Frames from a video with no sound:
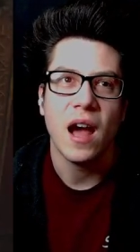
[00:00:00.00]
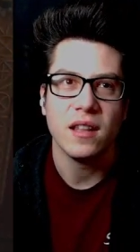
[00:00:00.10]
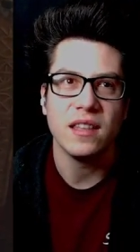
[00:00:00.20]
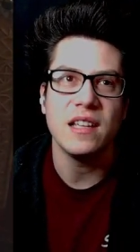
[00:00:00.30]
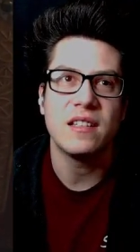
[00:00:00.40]

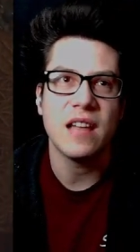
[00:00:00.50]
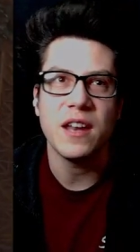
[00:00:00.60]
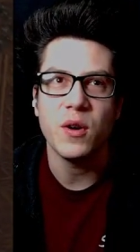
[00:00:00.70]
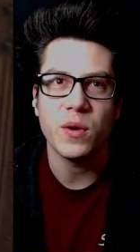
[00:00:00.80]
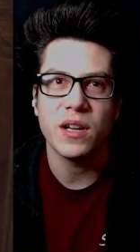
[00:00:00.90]
At least I
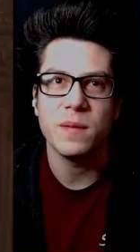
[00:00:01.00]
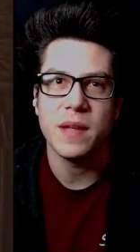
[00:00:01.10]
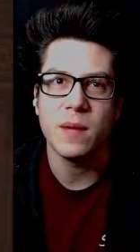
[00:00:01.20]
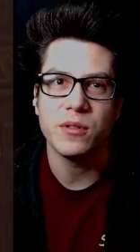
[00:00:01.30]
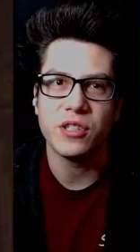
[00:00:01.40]
know we're going to
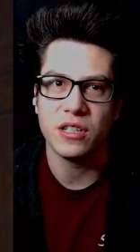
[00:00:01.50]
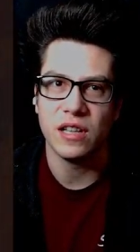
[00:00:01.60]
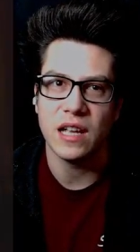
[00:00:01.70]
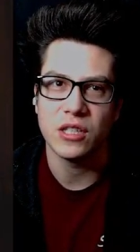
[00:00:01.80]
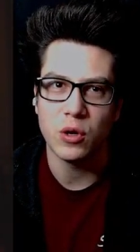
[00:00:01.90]
be able to
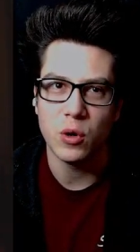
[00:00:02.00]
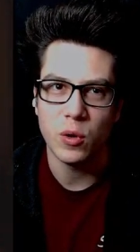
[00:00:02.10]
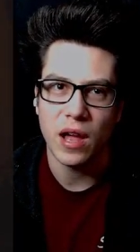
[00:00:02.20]
collect a whole